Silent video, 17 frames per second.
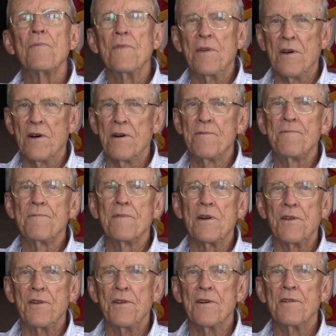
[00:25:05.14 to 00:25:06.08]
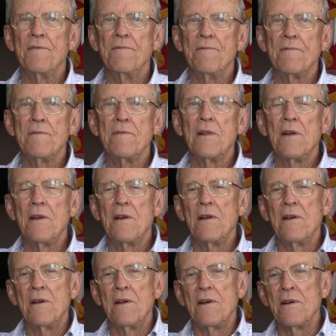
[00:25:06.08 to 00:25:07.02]
yeah, I did.
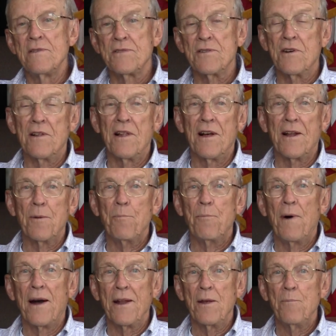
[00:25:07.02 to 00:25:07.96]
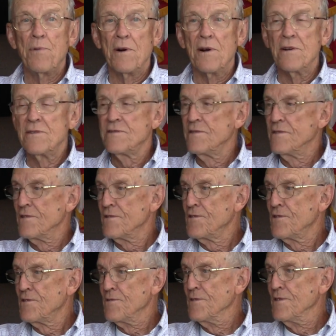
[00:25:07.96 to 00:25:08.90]
I saw a lot of body parts in the
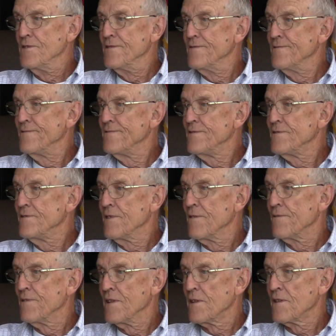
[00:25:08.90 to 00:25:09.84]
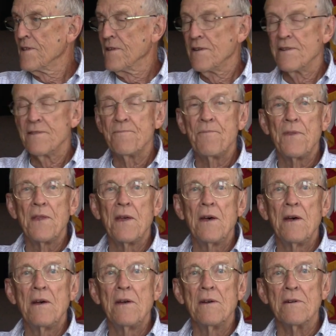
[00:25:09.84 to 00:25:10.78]
street, stuff like that.
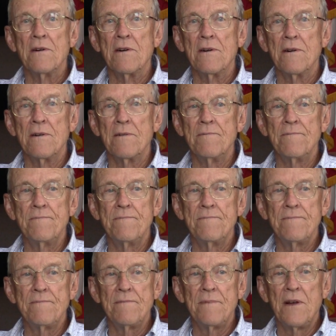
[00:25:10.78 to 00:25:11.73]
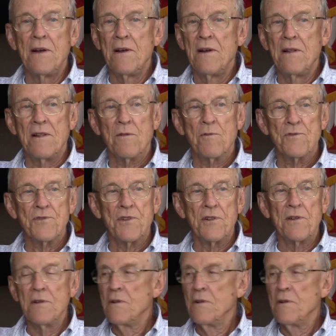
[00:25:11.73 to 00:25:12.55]
Yeah. Uh, How did